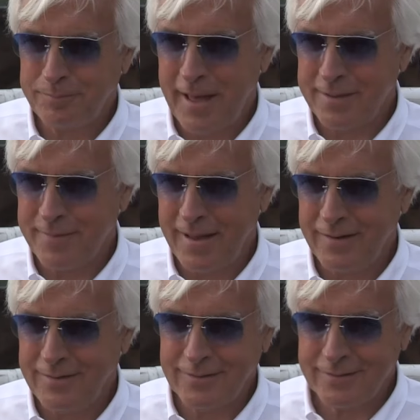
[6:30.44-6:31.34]
Pac-Man.
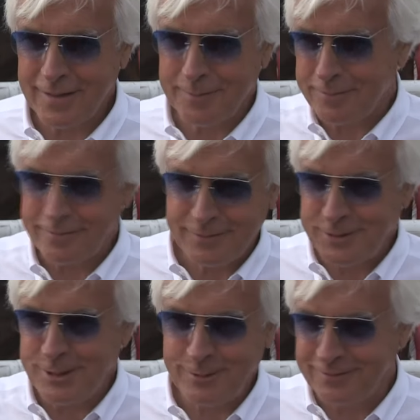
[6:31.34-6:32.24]
He just comes
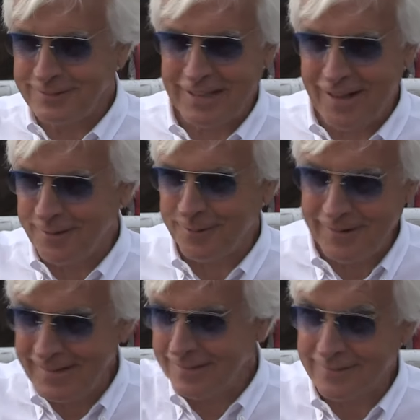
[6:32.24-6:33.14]
chewing, clawing
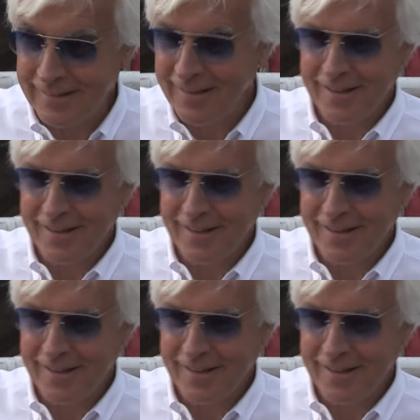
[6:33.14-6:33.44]
away, and